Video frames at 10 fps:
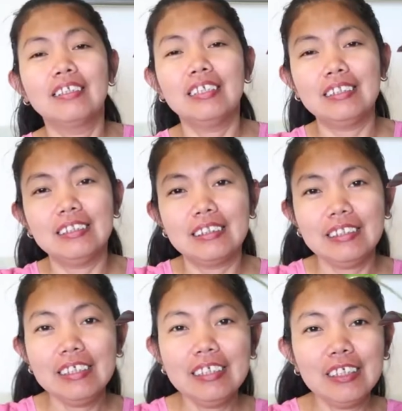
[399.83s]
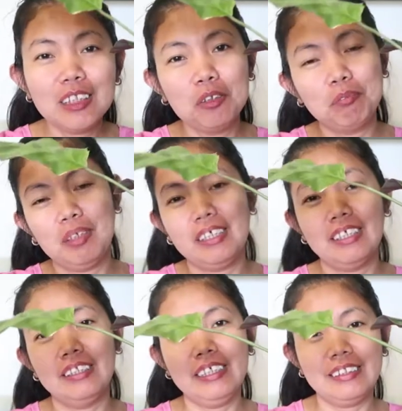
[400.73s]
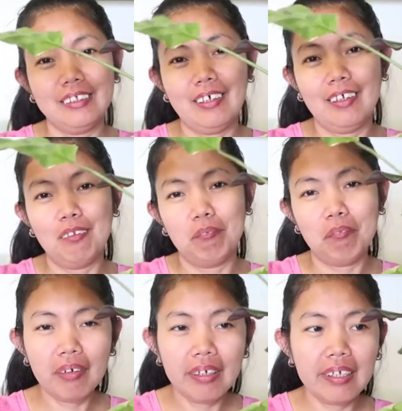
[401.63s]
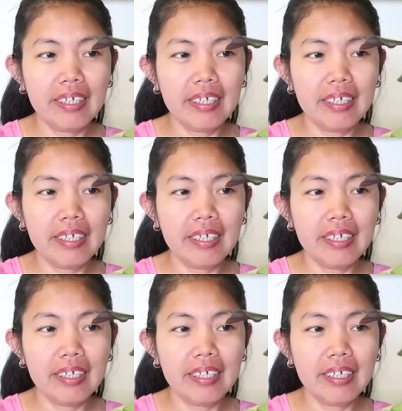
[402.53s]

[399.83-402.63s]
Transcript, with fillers: This is it, my Calathea Alberti.